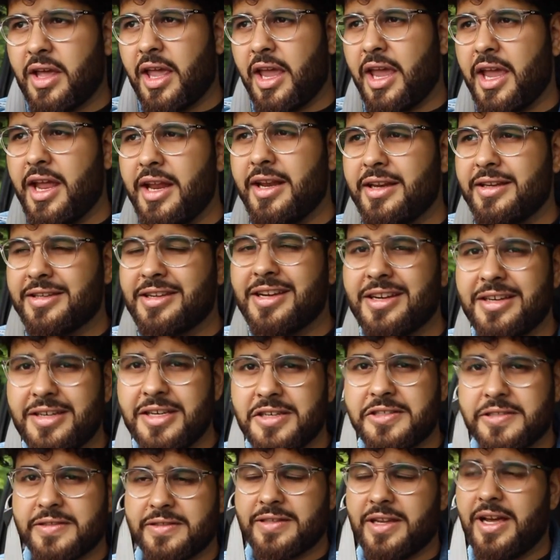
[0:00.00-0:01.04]
in
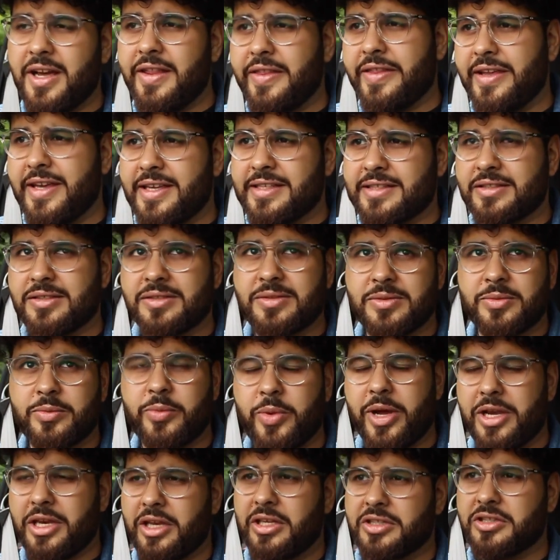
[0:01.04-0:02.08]
conditions like this,
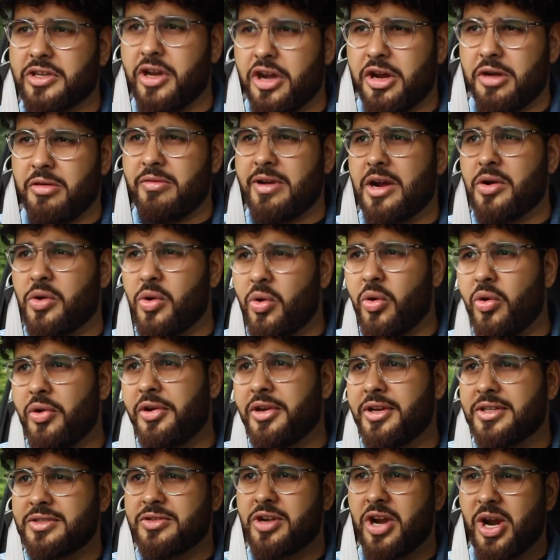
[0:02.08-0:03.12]
when you're going around
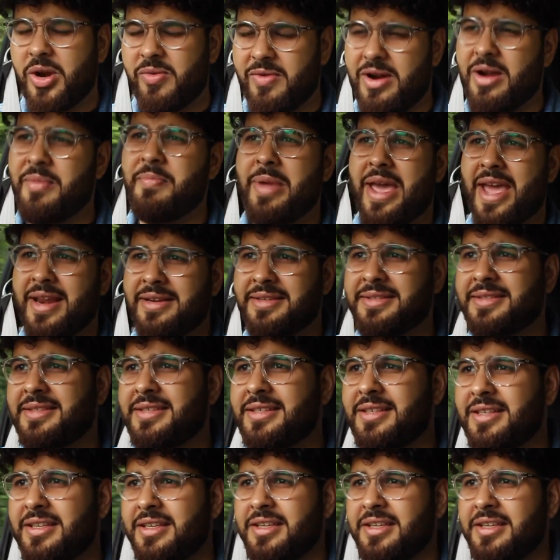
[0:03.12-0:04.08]
corners, going around bends,